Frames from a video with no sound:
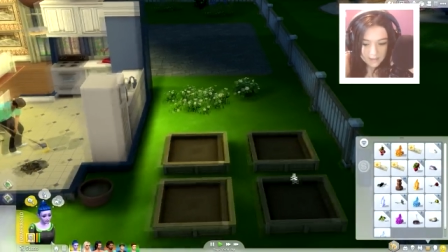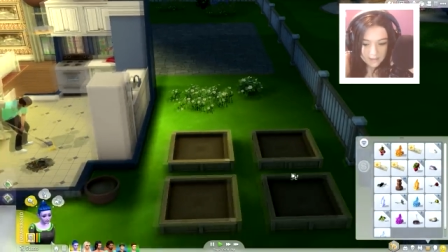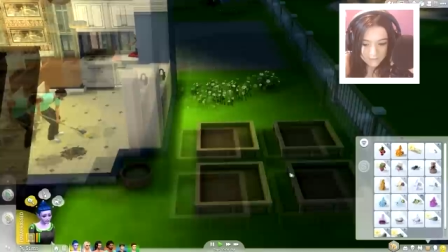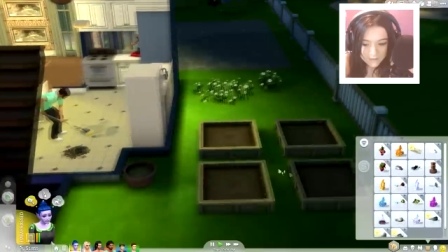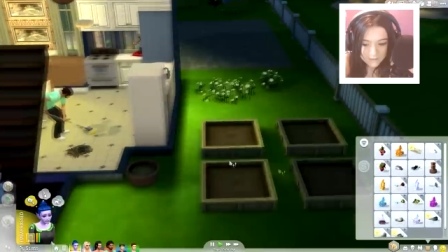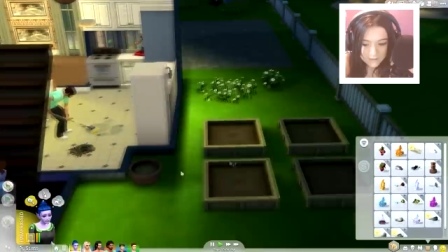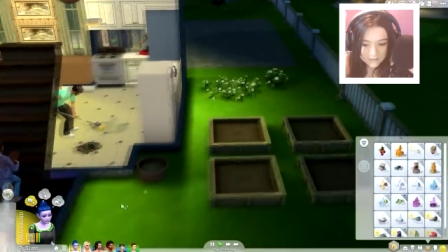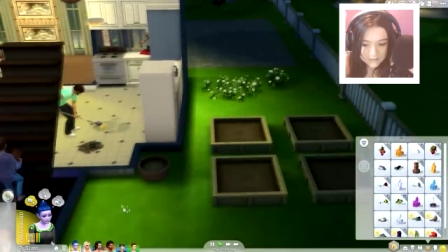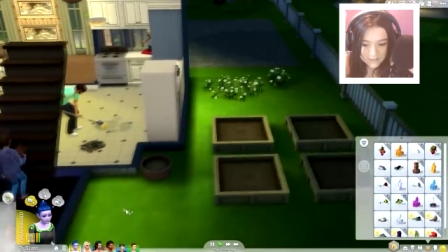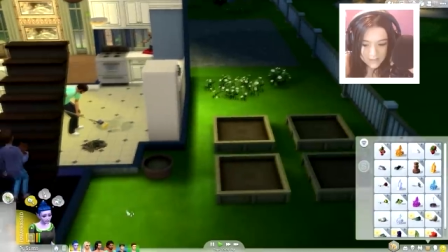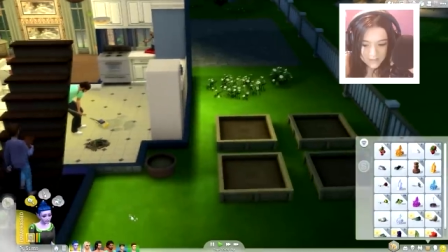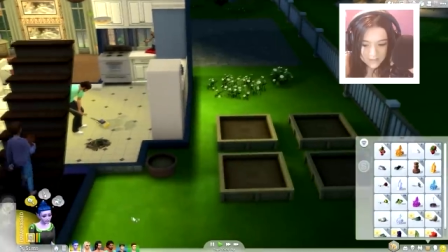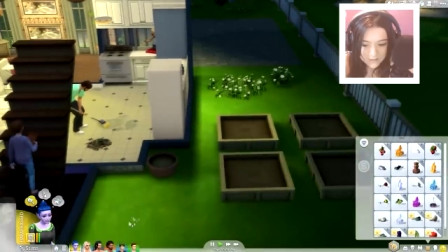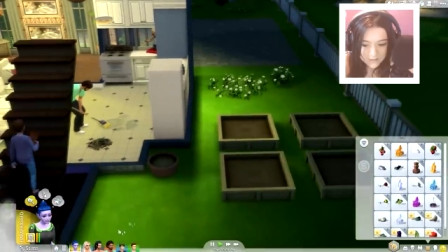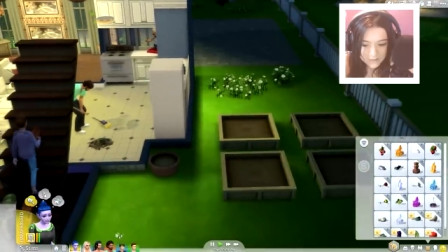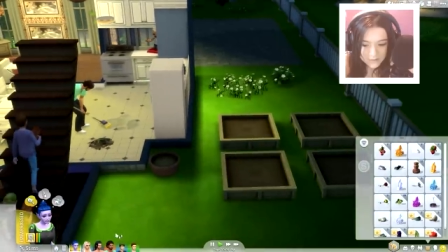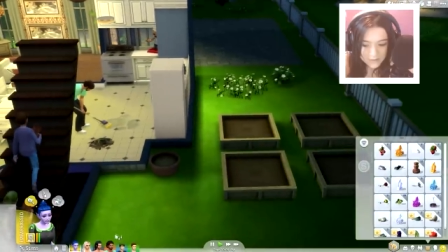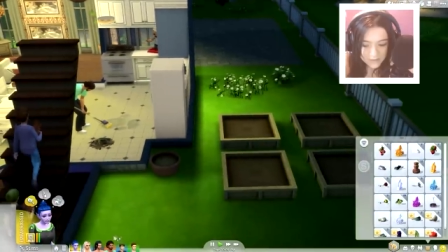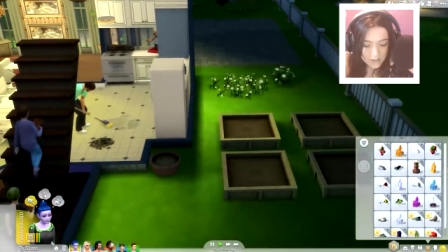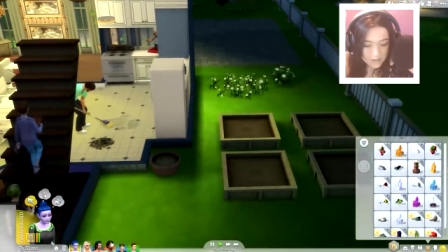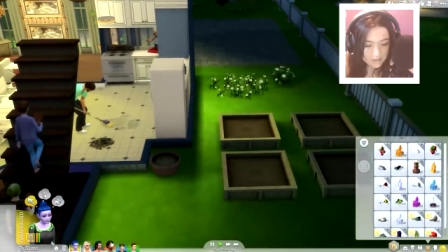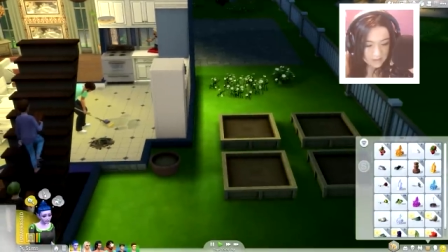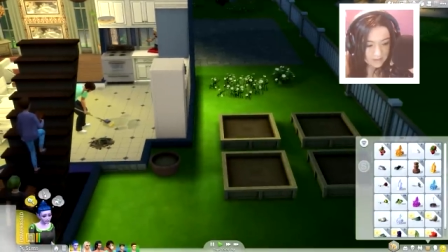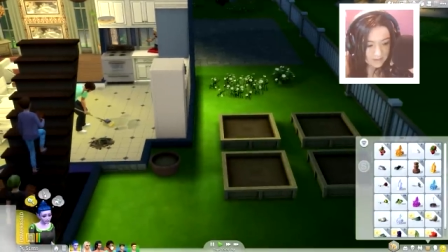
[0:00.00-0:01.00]
And if I saw
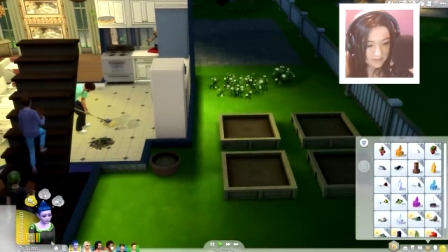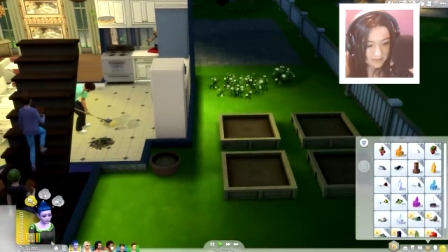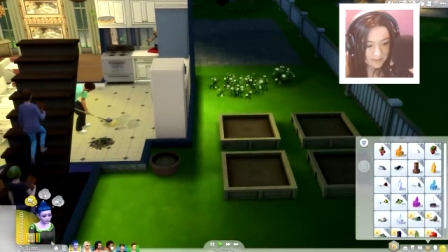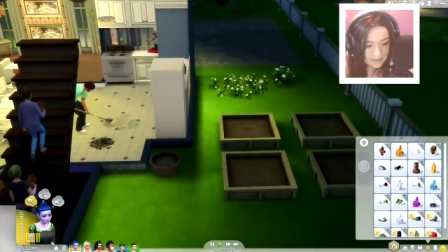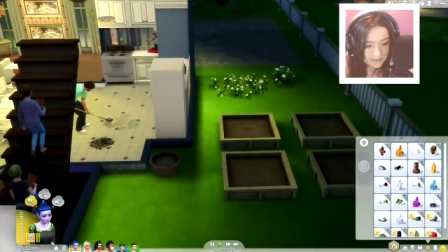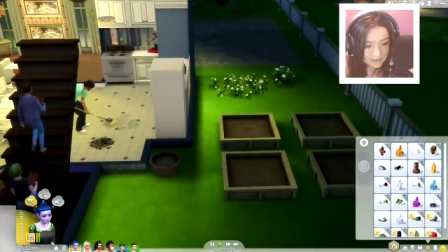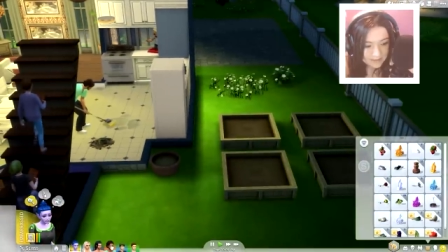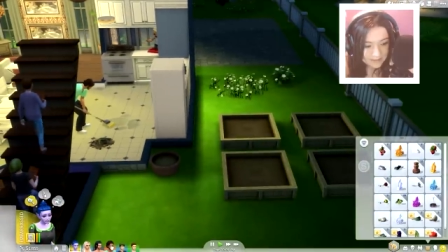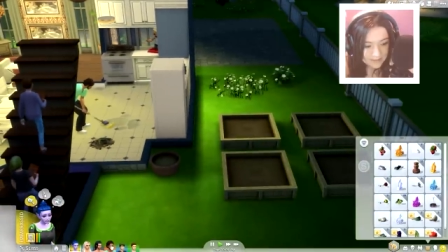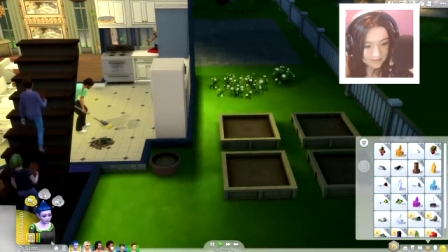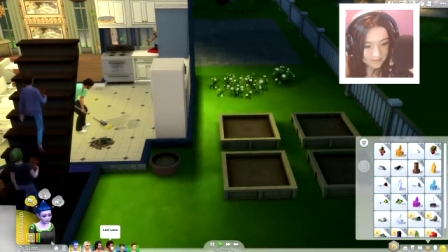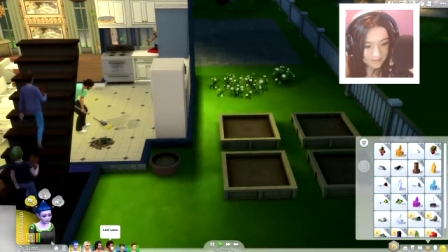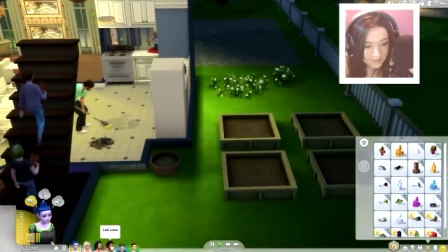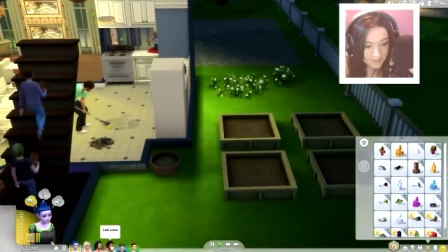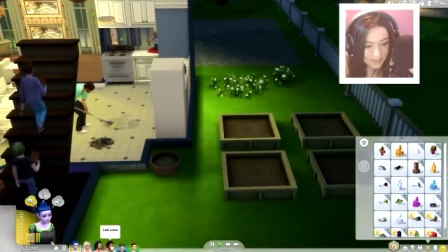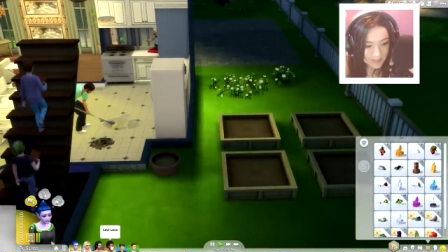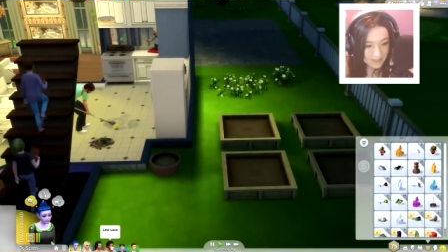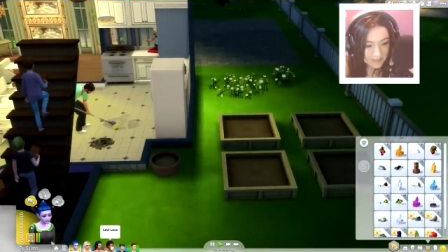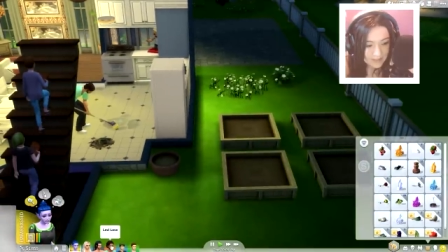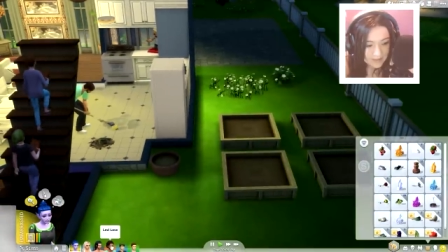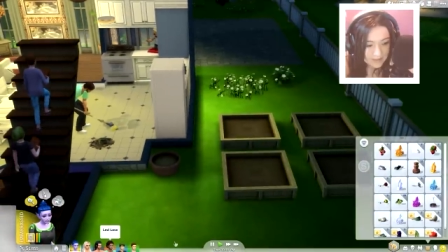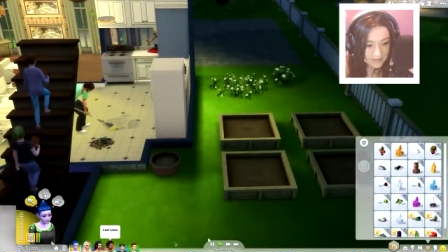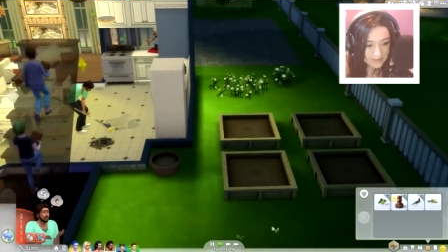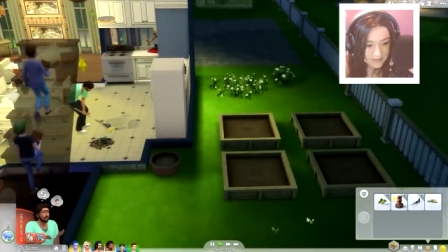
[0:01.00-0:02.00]
this correctly,
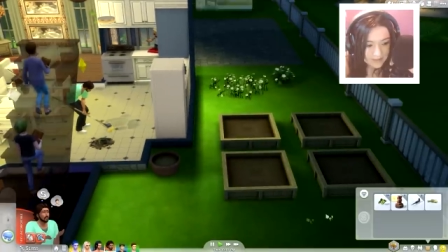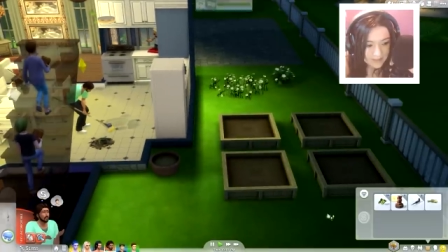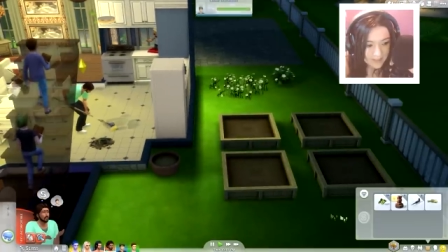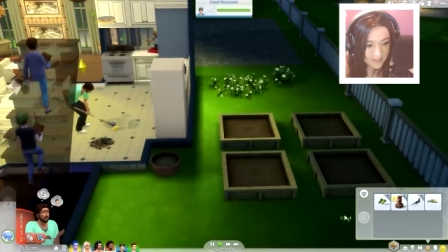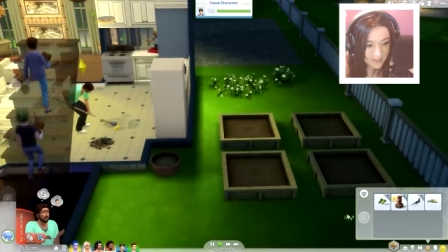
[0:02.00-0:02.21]
Levi